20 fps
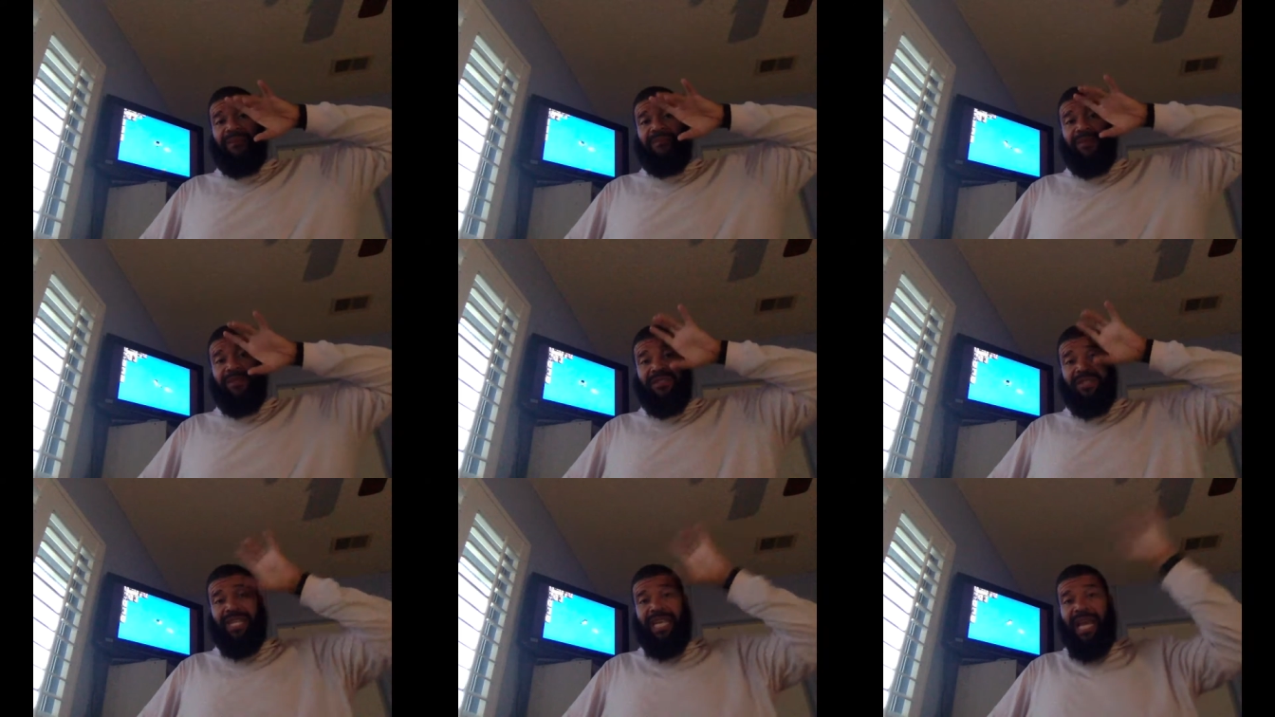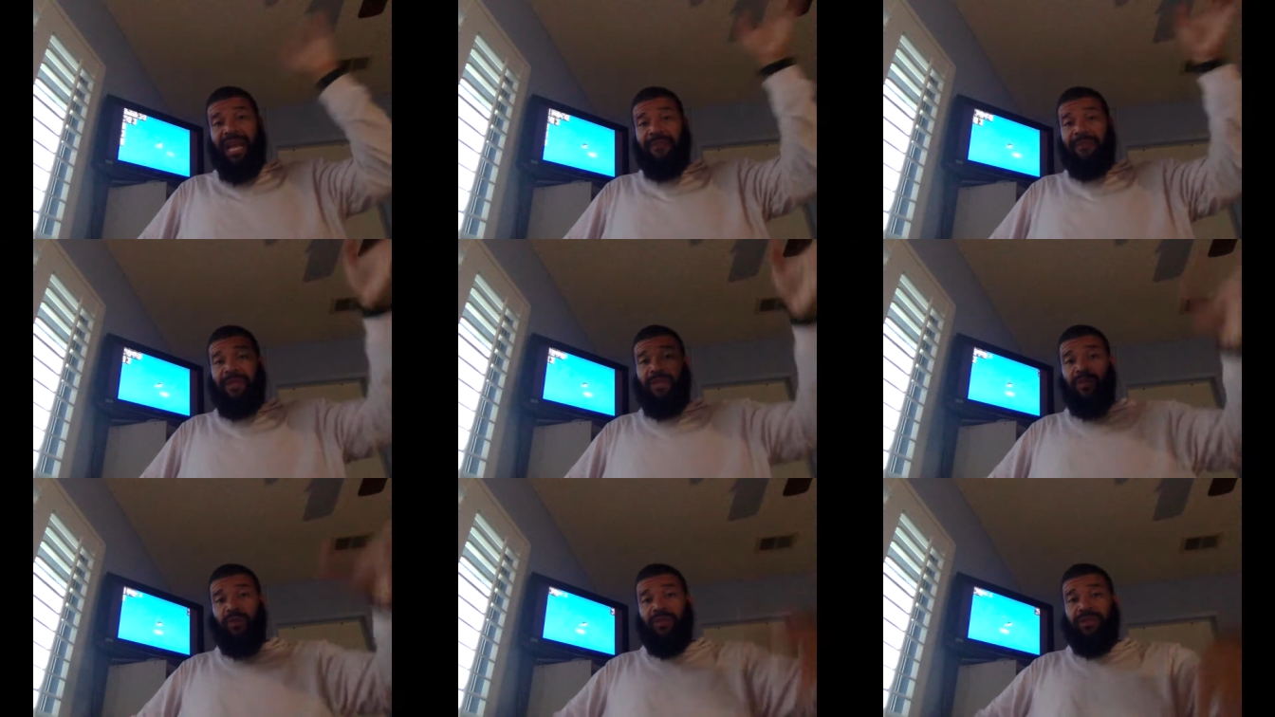There's
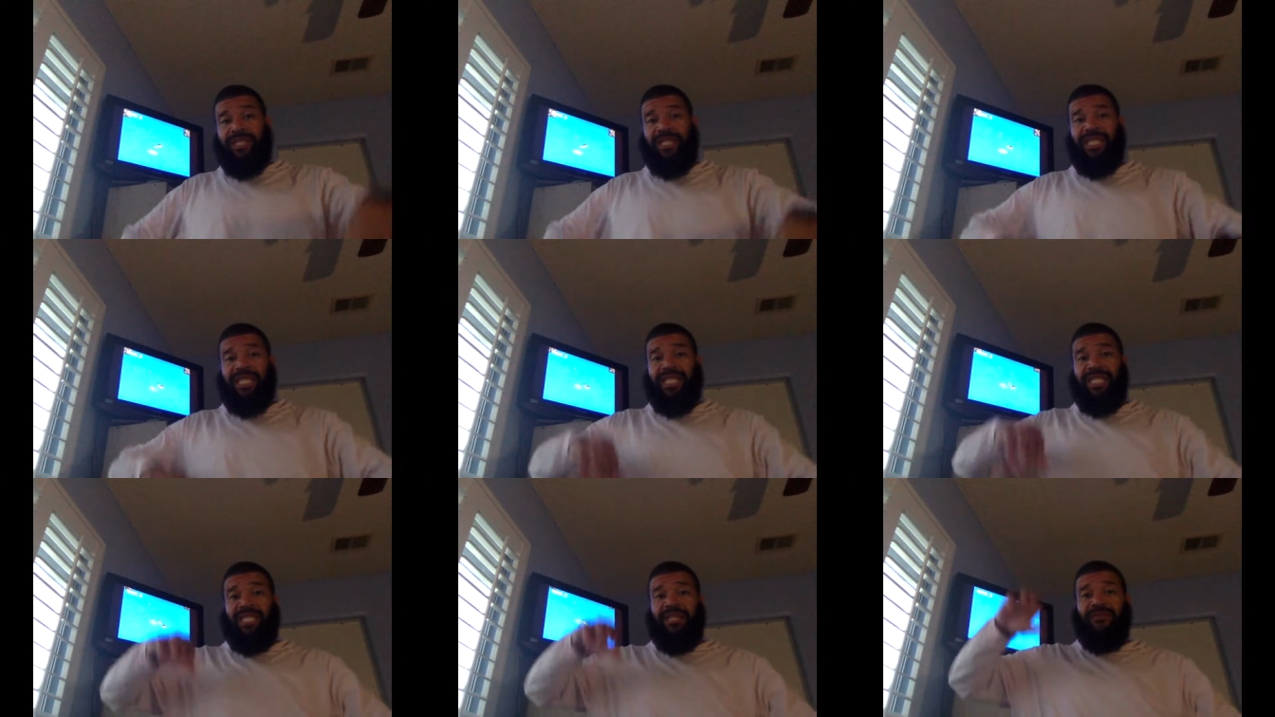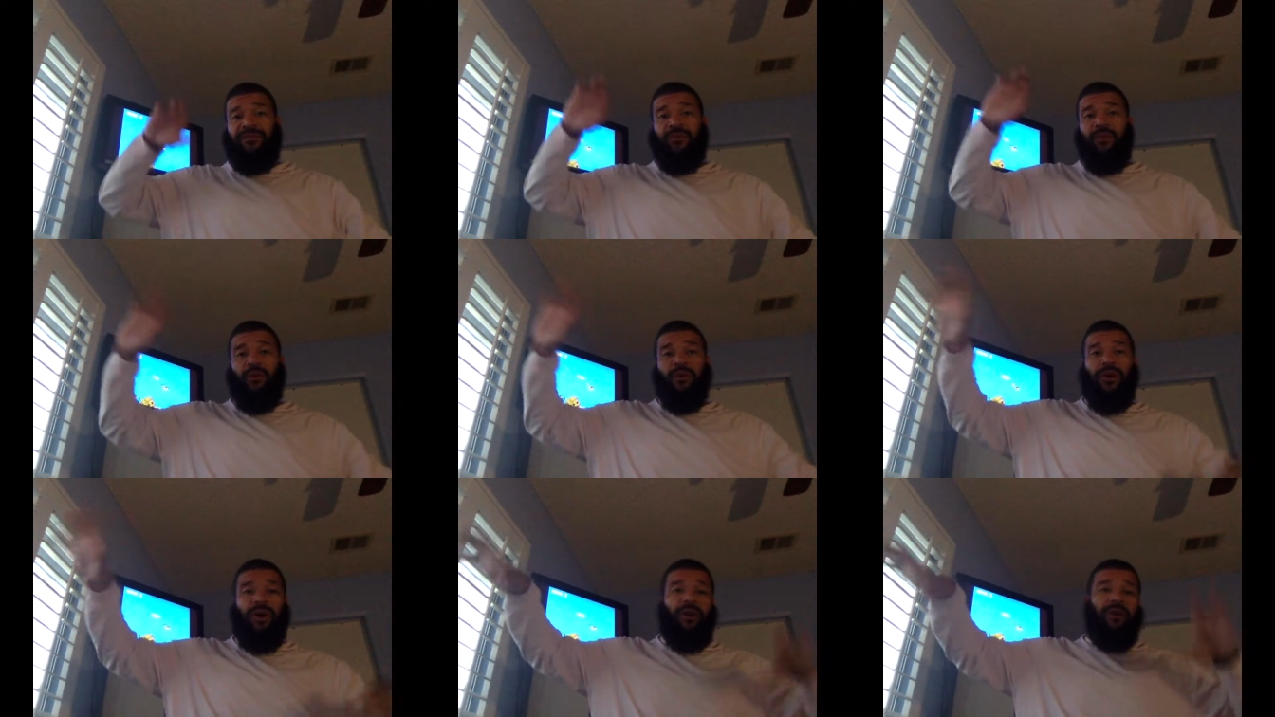Commodore
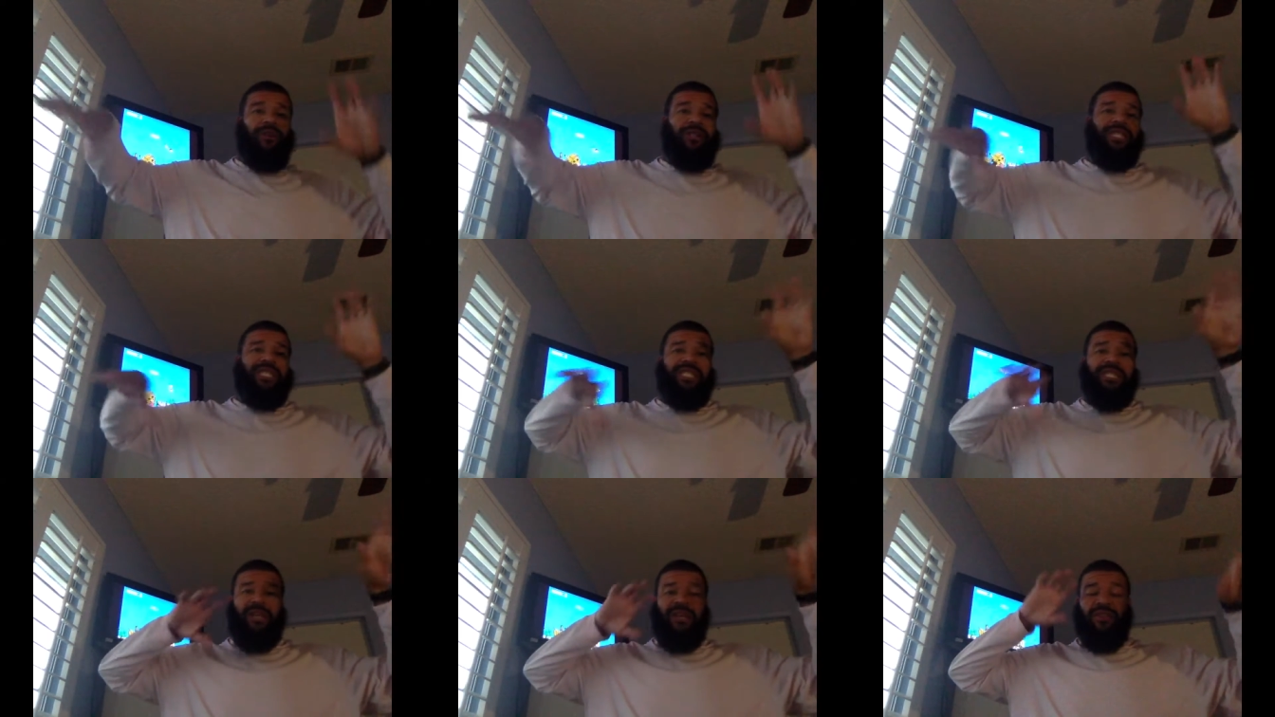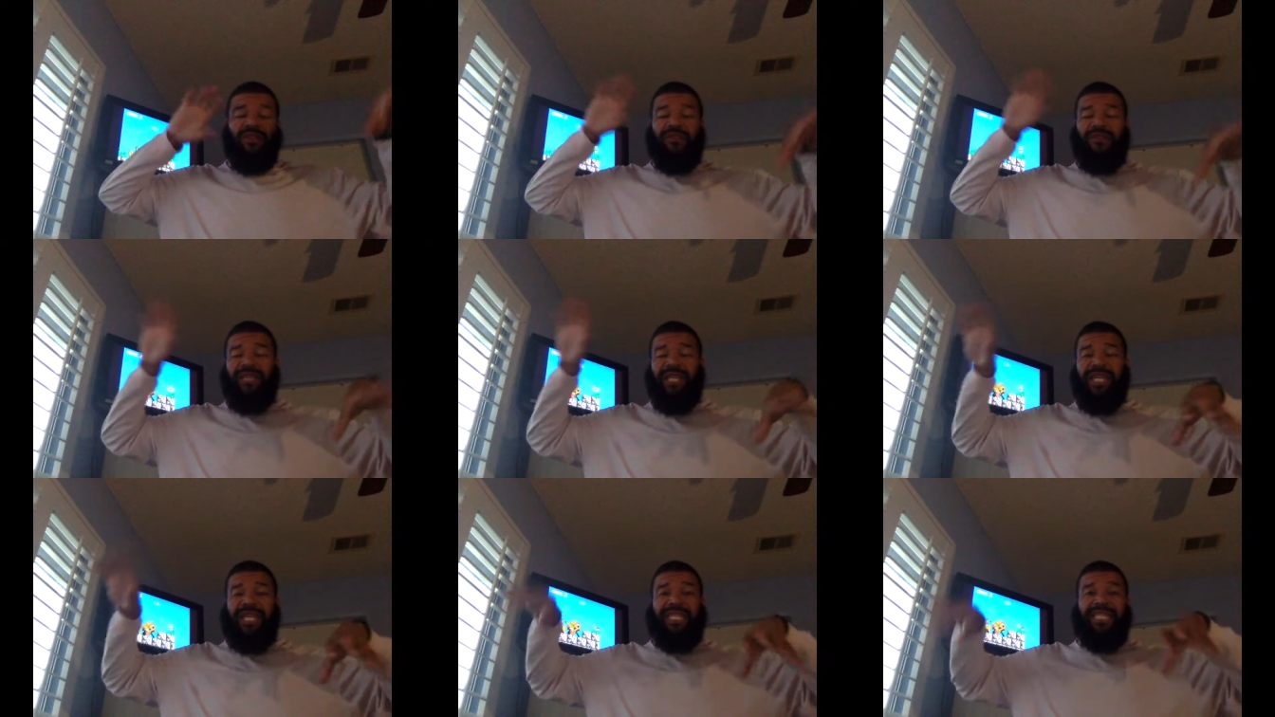64, all these other
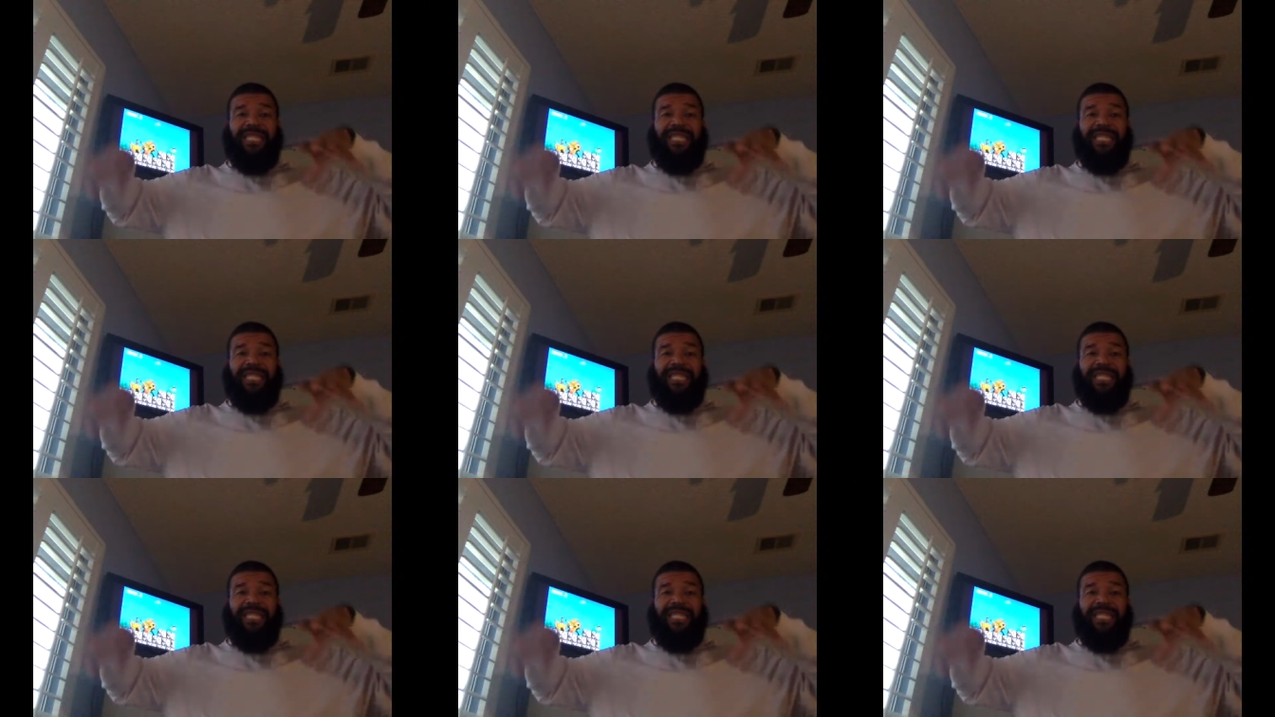things.